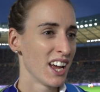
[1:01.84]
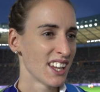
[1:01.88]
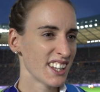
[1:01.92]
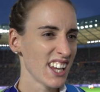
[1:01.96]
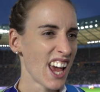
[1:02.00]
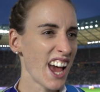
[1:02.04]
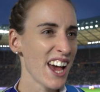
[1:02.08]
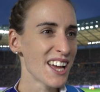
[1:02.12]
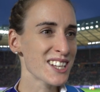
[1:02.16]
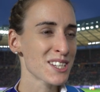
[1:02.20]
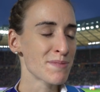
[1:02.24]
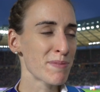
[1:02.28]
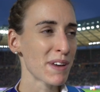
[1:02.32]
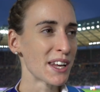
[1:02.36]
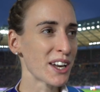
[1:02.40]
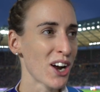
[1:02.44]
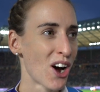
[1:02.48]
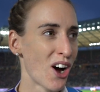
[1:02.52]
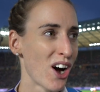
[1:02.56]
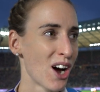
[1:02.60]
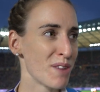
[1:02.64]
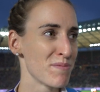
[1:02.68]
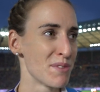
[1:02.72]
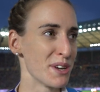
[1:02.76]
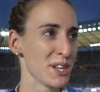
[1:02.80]
yeah, it's been
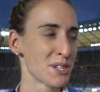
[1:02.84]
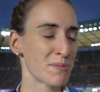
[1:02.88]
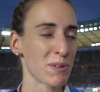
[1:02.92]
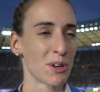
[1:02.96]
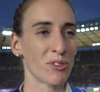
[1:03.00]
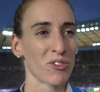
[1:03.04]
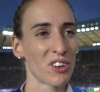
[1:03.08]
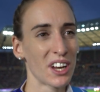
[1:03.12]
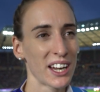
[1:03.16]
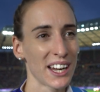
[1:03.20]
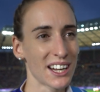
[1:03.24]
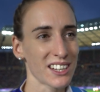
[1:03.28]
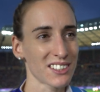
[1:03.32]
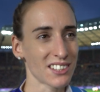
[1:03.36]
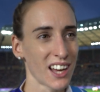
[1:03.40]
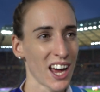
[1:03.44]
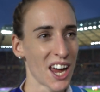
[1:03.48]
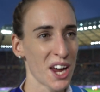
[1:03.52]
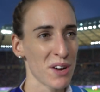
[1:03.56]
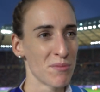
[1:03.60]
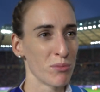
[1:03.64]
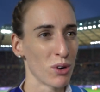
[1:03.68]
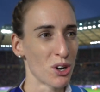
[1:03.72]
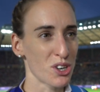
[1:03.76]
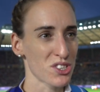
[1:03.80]
hard, but it's been really
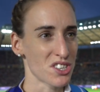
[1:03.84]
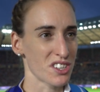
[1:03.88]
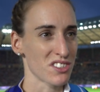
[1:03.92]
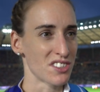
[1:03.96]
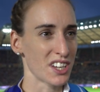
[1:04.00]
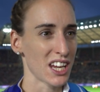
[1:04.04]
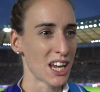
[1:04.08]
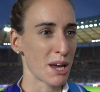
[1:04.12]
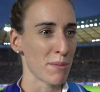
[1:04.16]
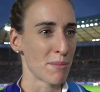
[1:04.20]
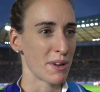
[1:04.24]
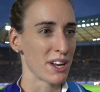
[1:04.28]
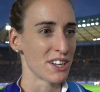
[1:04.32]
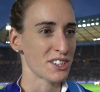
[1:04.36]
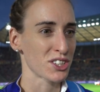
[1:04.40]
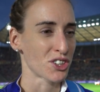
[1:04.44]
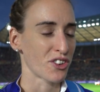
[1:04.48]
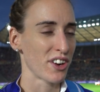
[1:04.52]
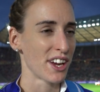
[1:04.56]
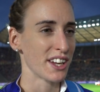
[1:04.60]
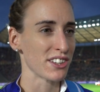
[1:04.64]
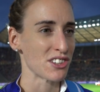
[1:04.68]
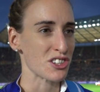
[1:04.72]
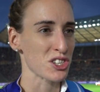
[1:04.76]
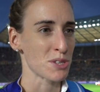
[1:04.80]
exciting. Watch the team, and it's
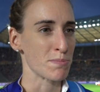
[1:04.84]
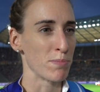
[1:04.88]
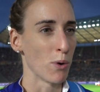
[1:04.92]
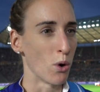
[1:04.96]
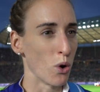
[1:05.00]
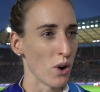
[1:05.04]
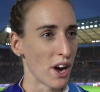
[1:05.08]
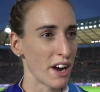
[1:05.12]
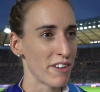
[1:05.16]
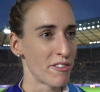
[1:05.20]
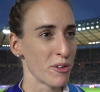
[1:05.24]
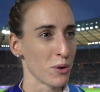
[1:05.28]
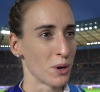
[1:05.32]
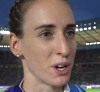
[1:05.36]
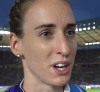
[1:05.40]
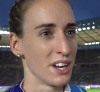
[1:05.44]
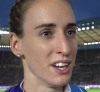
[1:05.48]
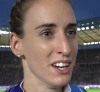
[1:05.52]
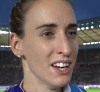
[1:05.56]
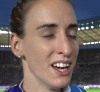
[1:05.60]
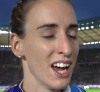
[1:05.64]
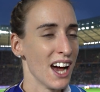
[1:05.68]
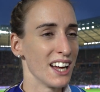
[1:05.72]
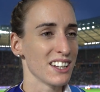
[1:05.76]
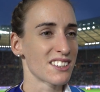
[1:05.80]
great to support everyone
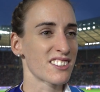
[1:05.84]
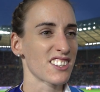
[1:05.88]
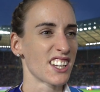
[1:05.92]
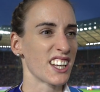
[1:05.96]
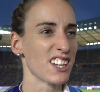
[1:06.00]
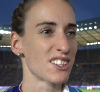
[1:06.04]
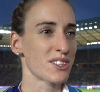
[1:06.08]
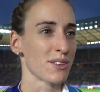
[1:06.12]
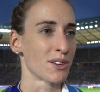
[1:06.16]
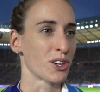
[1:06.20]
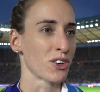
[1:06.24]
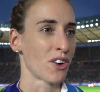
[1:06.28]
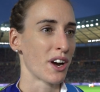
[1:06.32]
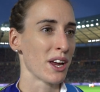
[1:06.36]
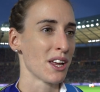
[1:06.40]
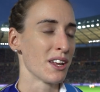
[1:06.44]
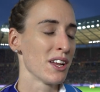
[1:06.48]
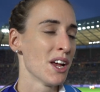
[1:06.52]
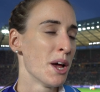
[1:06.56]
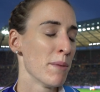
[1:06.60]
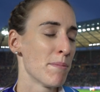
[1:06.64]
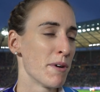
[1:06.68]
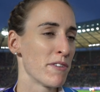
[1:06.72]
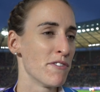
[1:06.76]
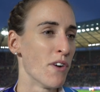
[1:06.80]
and seeing some great
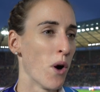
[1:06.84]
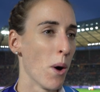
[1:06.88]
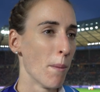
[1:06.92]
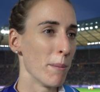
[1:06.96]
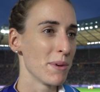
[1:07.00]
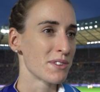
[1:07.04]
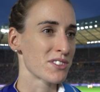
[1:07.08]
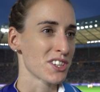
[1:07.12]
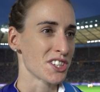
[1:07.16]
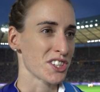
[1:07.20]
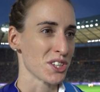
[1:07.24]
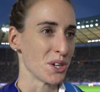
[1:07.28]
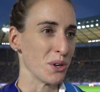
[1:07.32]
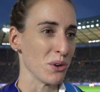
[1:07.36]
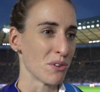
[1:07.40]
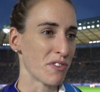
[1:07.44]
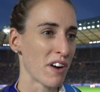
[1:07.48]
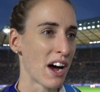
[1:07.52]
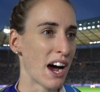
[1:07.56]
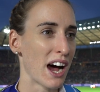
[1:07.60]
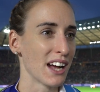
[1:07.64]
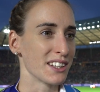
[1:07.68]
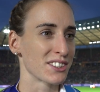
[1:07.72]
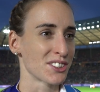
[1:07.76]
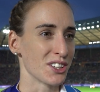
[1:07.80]
performances that we've
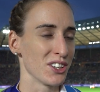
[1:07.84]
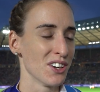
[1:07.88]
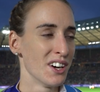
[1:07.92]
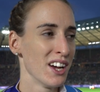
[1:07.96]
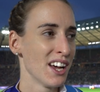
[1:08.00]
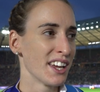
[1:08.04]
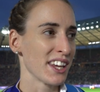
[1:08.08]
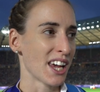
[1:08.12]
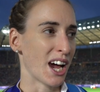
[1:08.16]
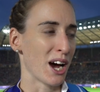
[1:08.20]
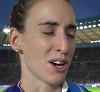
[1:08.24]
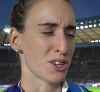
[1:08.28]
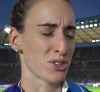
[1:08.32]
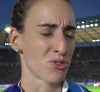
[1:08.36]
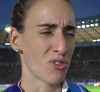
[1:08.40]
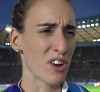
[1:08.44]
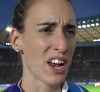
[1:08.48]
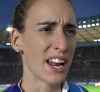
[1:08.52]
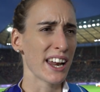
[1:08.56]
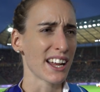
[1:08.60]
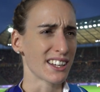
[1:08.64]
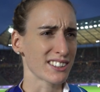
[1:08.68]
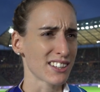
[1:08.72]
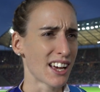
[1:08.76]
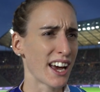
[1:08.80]
had. So yeah, I was
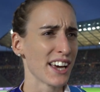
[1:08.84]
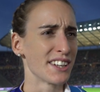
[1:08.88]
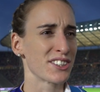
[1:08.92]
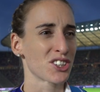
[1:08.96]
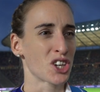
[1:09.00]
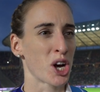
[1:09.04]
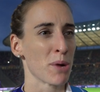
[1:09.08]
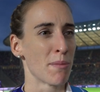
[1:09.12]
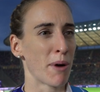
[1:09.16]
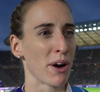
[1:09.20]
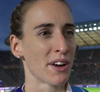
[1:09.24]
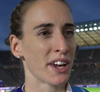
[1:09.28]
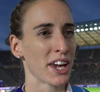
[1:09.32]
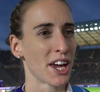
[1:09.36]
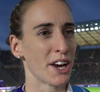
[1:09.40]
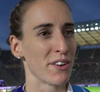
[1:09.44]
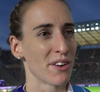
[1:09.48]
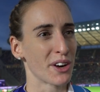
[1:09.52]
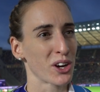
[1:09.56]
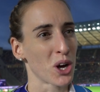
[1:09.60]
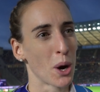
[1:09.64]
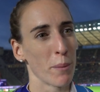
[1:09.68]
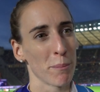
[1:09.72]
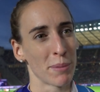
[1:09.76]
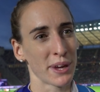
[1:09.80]
really excited to come out here
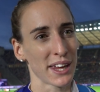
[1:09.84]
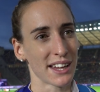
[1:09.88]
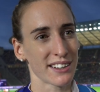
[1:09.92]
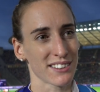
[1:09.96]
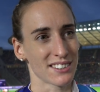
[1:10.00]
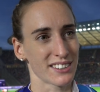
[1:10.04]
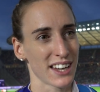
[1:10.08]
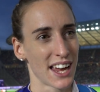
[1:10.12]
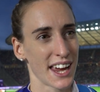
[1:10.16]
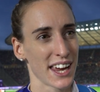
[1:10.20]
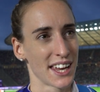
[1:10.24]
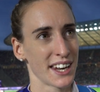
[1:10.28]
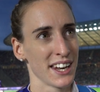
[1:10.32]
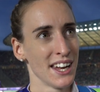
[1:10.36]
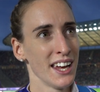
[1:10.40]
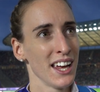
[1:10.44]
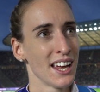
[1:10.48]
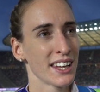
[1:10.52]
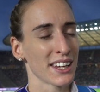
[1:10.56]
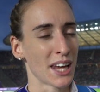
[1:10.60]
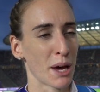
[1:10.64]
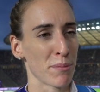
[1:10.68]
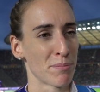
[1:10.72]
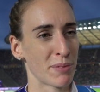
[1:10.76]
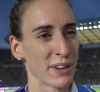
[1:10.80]
and compete today, and
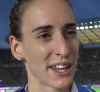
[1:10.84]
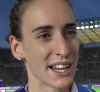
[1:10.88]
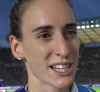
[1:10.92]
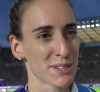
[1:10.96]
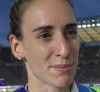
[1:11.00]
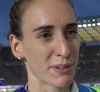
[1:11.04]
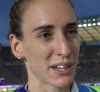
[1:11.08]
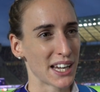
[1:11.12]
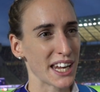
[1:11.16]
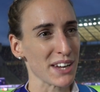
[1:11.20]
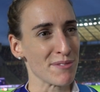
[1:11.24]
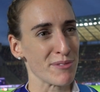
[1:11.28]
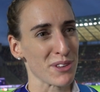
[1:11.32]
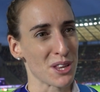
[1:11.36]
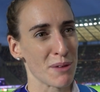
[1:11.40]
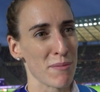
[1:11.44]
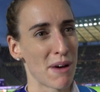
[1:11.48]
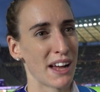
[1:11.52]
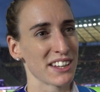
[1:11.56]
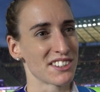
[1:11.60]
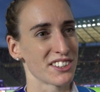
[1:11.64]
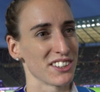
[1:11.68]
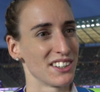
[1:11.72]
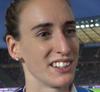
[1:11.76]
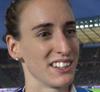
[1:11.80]
yeah, please we leave with a
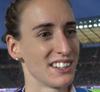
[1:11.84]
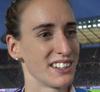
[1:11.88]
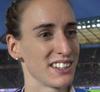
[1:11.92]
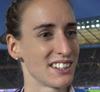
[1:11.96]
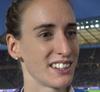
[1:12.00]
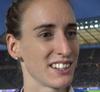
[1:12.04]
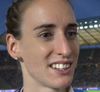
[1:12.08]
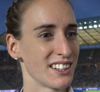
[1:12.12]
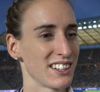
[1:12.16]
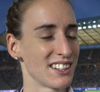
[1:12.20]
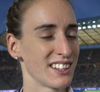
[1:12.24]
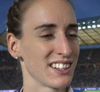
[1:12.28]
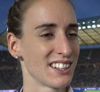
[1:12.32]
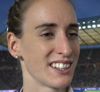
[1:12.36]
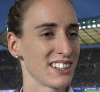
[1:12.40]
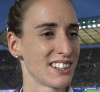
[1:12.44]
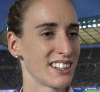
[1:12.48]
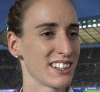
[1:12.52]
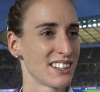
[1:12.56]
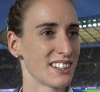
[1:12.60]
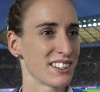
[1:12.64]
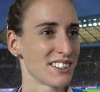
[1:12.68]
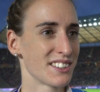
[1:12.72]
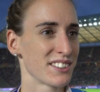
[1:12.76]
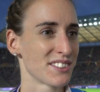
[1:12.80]
medal
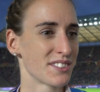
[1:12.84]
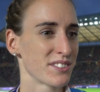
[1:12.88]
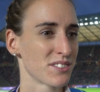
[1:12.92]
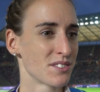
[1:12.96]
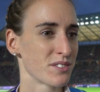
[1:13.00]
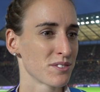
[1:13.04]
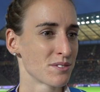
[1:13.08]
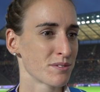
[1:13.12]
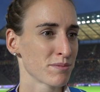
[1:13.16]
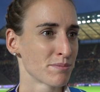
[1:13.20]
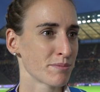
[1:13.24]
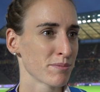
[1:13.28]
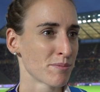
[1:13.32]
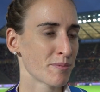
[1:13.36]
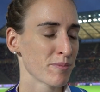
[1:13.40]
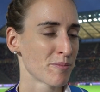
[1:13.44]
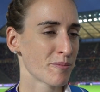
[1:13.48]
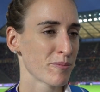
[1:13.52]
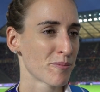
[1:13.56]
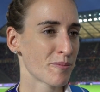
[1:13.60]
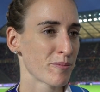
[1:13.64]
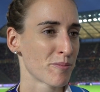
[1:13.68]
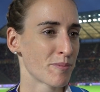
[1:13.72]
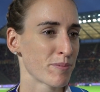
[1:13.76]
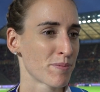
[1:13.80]
was the, the, the
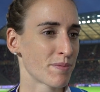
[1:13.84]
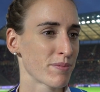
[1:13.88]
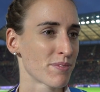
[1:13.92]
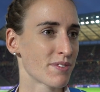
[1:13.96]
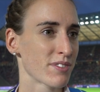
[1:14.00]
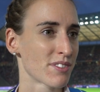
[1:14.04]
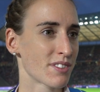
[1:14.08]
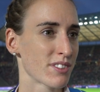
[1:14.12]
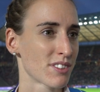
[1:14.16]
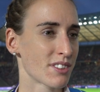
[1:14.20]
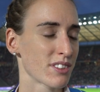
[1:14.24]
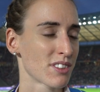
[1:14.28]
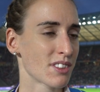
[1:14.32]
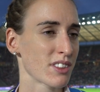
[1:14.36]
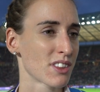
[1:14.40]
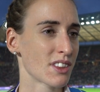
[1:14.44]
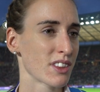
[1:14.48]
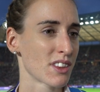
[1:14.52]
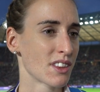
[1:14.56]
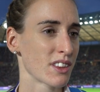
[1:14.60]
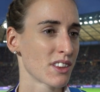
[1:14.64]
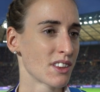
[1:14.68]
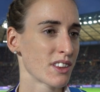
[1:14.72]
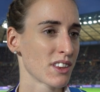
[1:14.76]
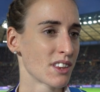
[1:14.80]
advice of your
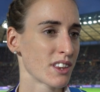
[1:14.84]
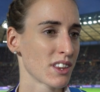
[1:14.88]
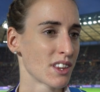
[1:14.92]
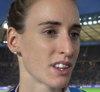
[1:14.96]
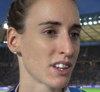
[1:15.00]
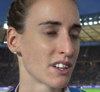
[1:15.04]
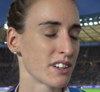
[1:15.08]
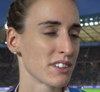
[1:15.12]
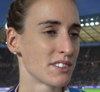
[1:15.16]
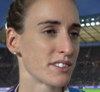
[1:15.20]
coach before